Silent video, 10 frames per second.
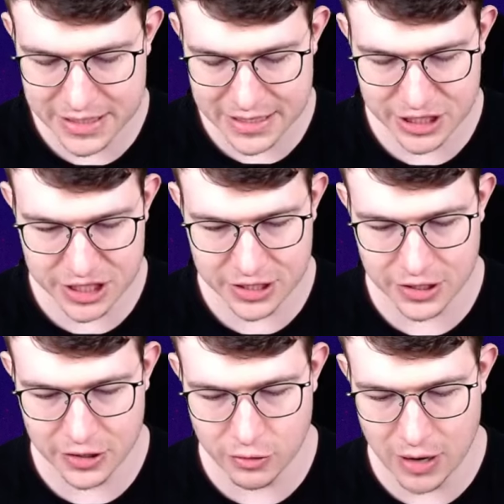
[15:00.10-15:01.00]
is just gonna
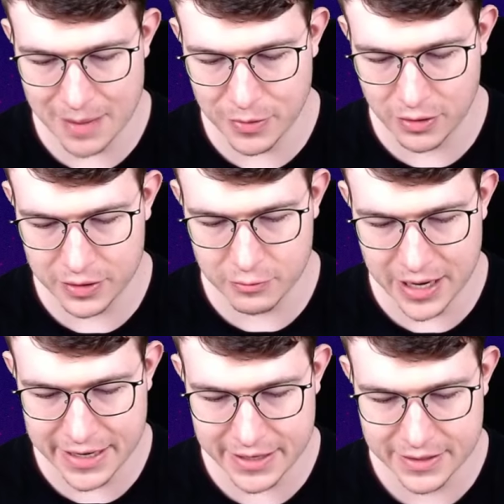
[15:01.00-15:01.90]
go up all the
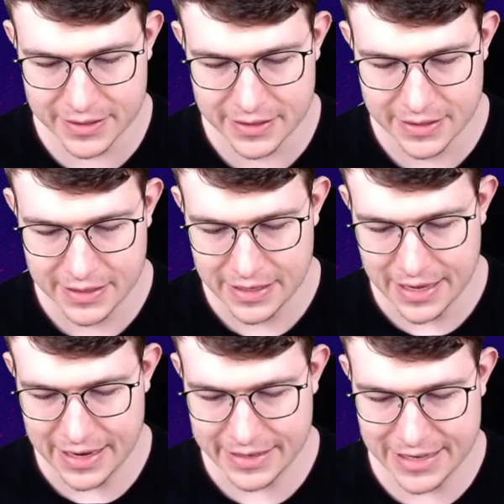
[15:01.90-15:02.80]
way
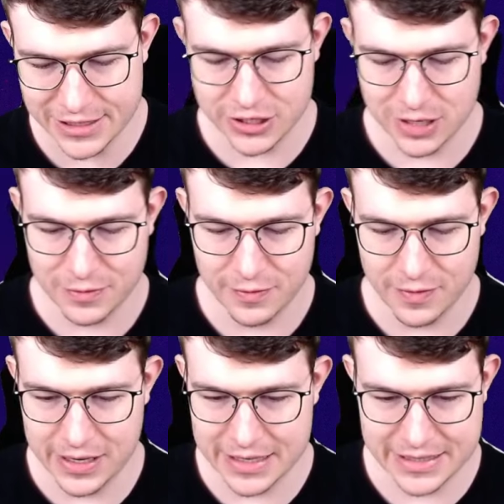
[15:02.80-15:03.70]
and gets on top of
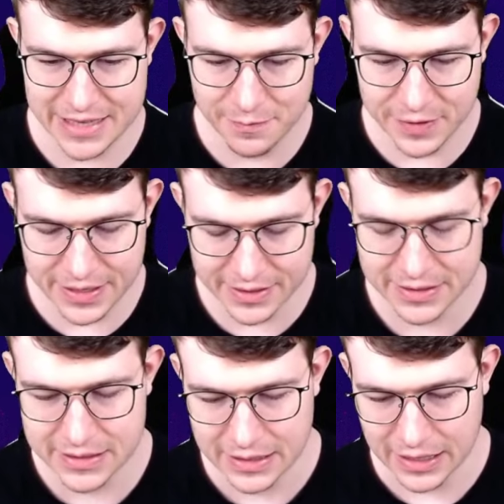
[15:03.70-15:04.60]
like something,
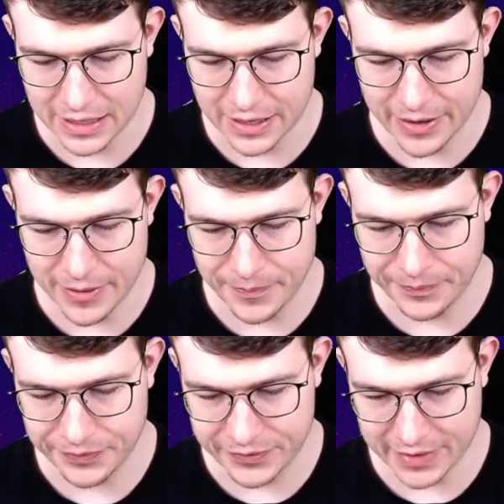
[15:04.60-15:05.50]

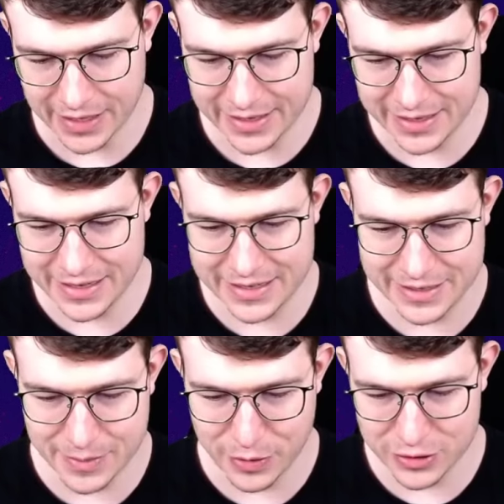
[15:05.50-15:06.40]
and then
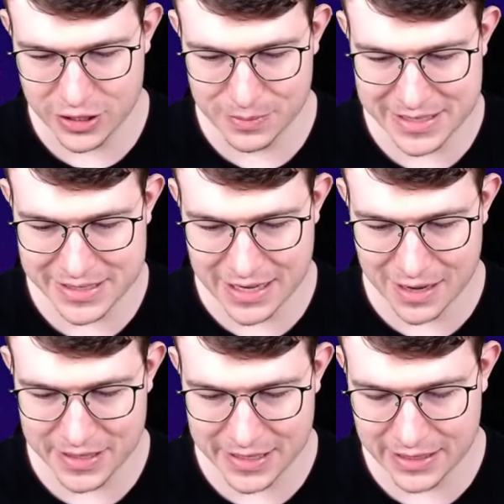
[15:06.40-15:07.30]
the opponent's gonna play
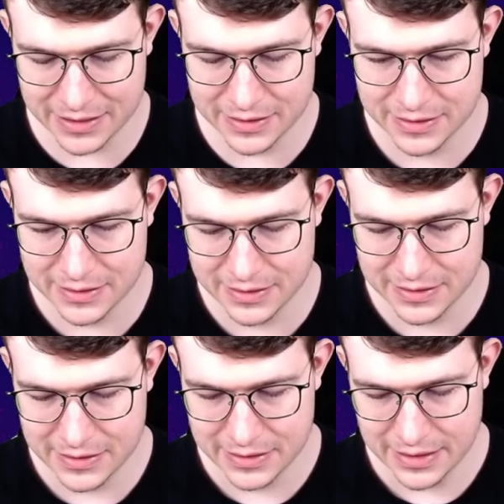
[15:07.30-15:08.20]
Skarmy there,
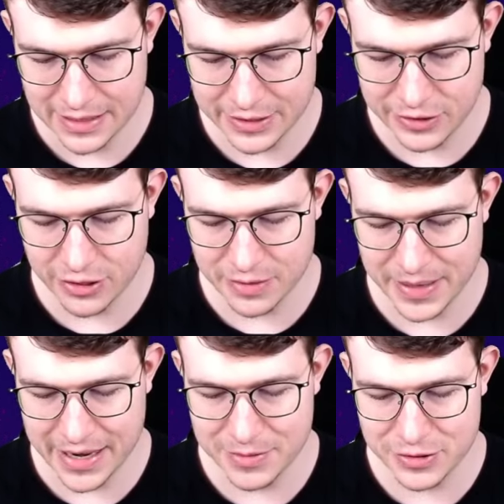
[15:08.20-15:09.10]
and you're gonna
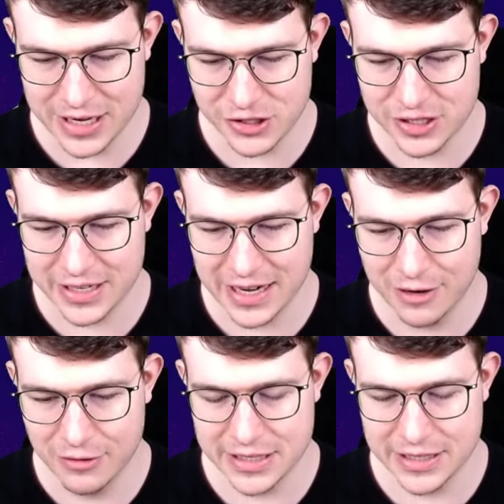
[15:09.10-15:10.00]
be able to actually
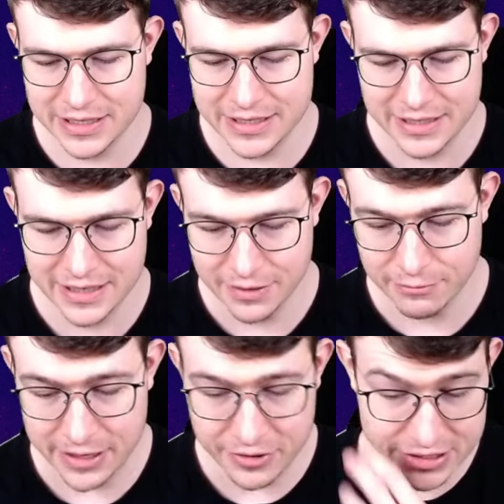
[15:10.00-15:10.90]
counter it
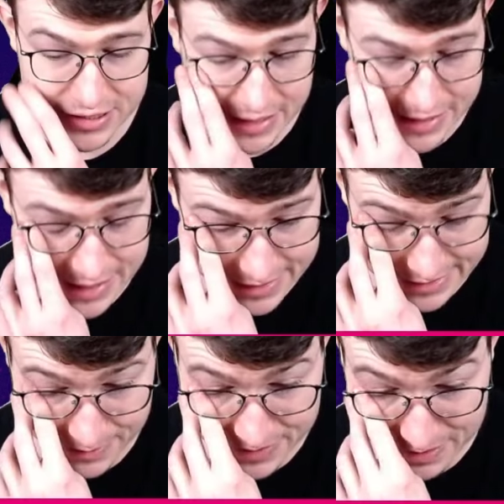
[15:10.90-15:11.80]
while you're still at the same time